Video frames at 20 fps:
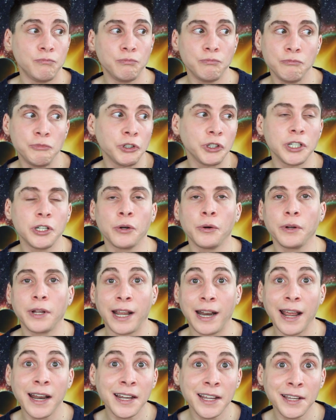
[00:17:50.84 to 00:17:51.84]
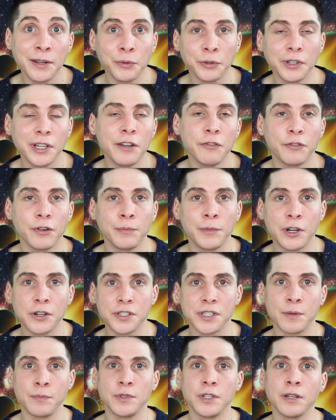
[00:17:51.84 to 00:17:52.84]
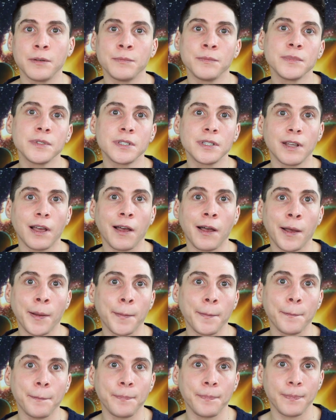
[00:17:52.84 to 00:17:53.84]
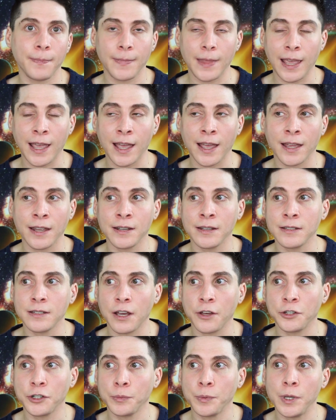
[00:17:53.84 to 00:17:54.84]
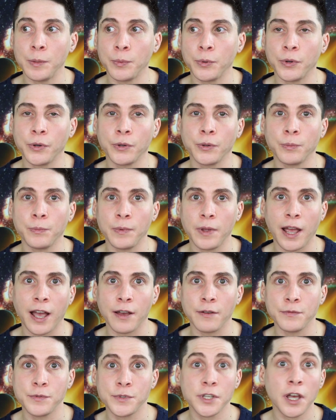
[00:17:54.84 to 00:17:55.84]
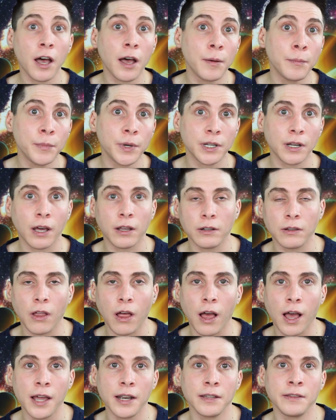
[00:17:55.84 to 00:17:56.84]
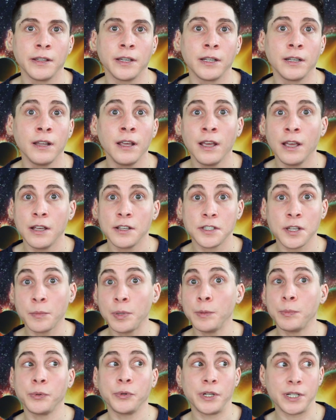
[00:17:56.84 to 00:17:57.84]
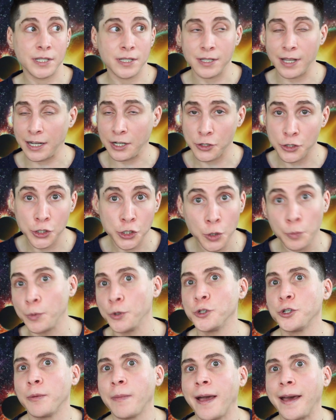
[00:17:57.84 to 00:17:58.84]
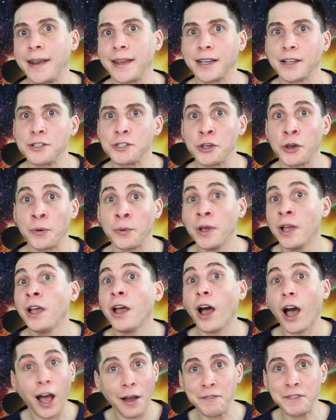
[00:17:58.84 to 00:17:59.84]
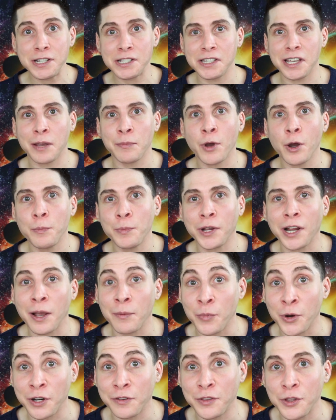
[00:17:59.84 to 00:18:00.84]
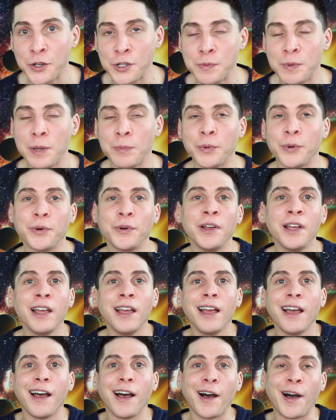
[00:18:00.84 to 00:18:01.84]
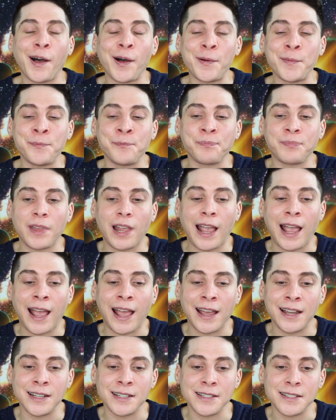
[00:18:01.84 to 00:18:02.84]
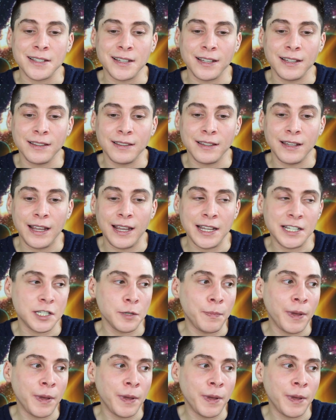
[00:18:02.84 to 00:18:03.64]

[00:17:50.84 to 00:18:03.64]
really don't get any relief from their symptoms, and other people have some but not a lot, and then some people it's like super dramatic. So obviously I'm hoping I'm one of those people, and it